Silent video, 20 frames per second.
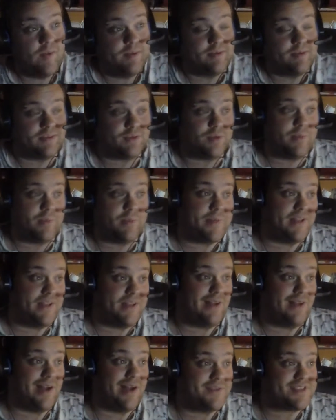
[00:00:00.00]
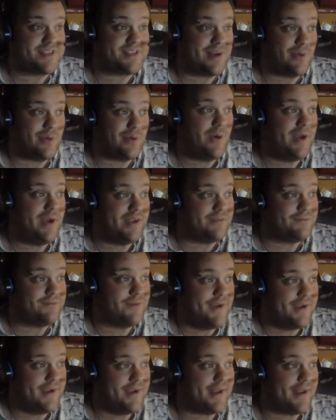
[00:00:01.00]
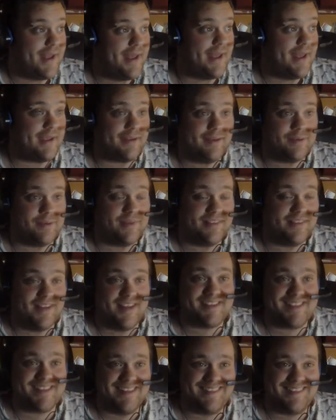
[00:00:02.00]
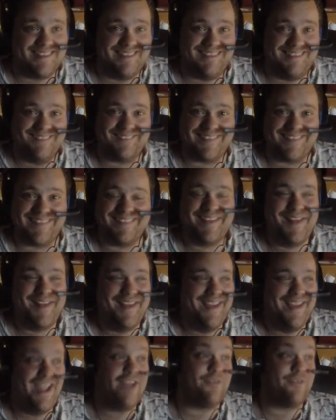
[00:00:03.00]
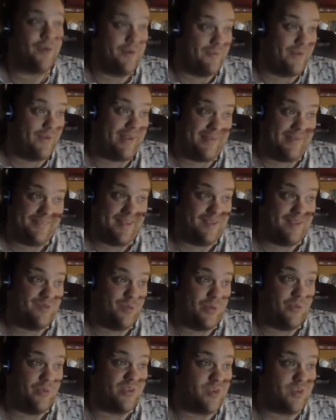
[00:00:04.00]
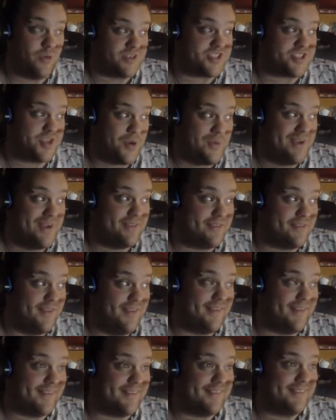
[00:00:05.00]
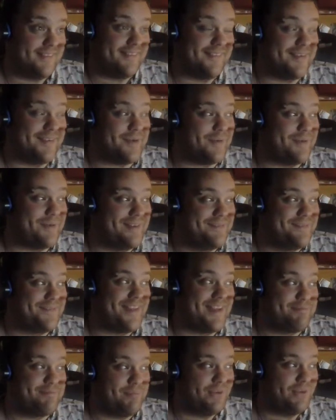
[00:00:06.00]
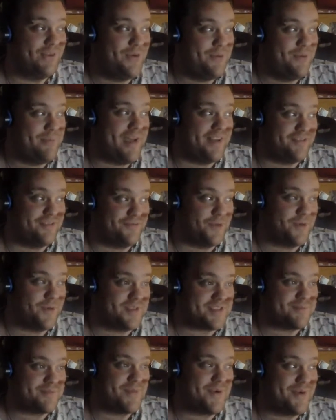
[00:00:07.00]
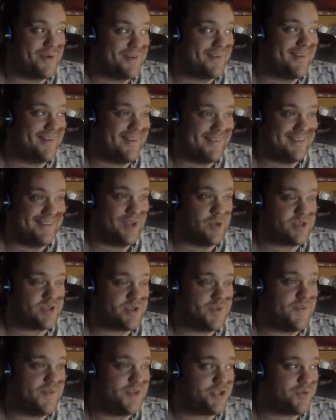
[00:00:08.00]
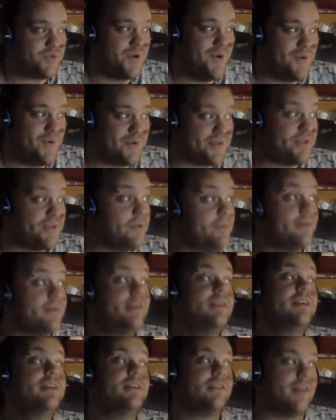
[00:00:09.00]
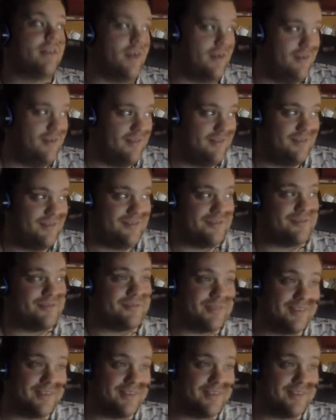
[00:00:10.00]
there might be a lot of us that are white. Friggin' heck. I mean, that's the thing of it. Or so we think. What if that blue metaphor is more closer to the truth? Oh.